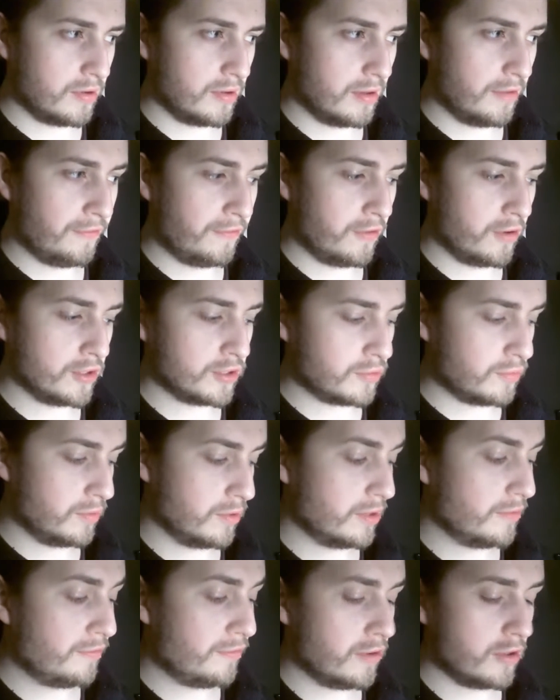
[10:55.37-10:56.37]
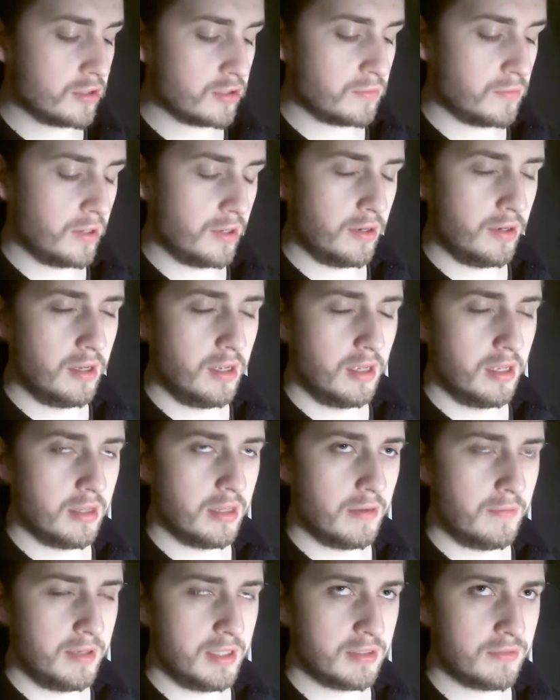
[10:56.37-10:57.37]
the first one
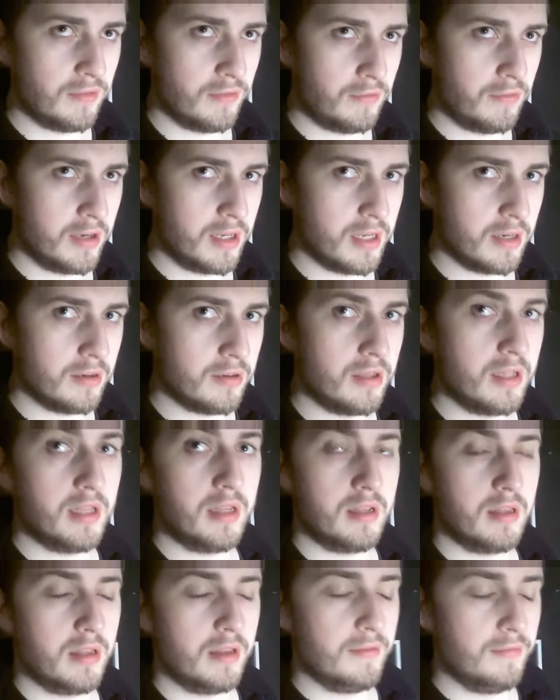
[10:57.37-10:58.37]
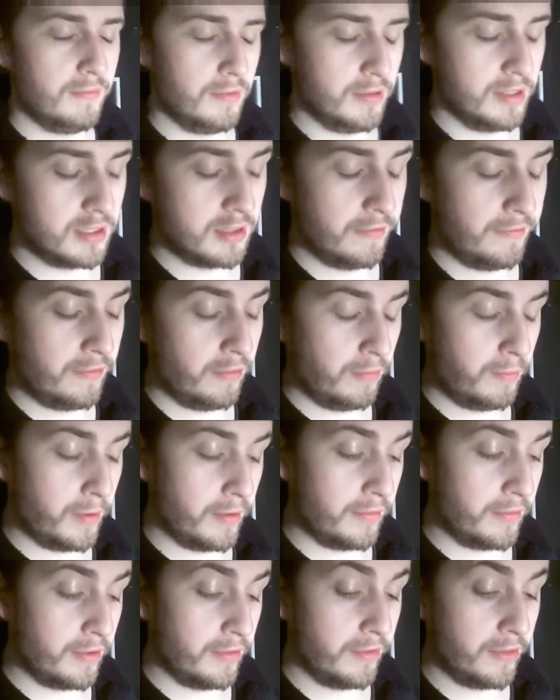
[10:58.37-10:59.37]
they released for free, and then they released the full
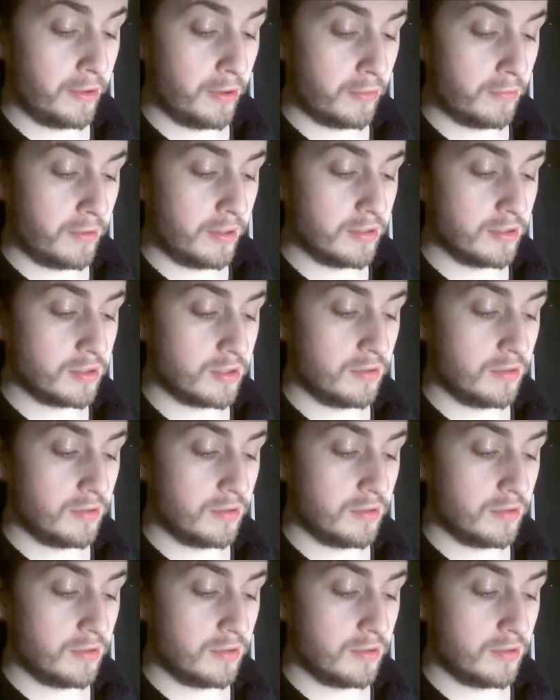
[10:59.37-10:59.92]
one for the third one.